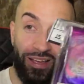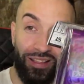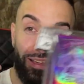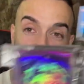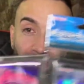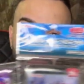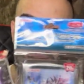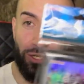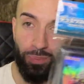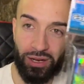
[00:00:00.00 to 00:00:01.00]
Like, like
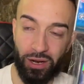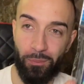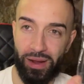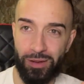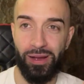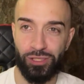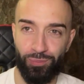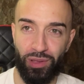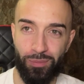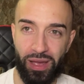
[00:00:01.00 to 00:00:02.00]
imagine playing on a Mighty Master
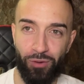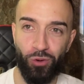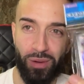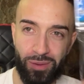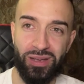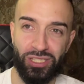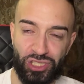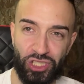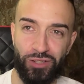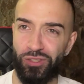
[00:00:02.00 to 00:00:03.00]
playmat with Mighty Master
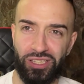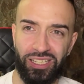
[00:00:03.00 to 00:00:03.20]
sleeves.